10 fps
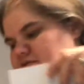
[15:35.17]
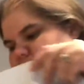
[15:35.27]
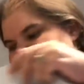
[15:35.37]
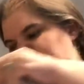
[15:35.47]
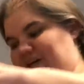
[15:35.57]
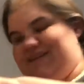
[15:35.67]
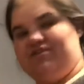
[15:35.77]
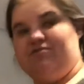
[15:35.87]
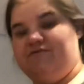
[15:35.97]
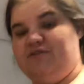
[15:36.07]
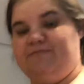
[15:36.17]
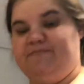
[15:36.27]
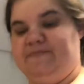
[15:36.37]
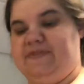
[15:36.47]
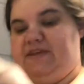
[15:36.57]
I got 2 of them.
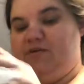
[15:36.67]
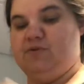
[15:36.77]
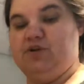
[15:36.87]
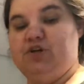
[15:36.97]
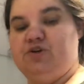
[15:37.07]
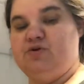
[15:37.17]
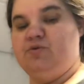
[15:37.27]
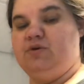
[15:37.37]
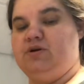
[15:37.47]
They were new.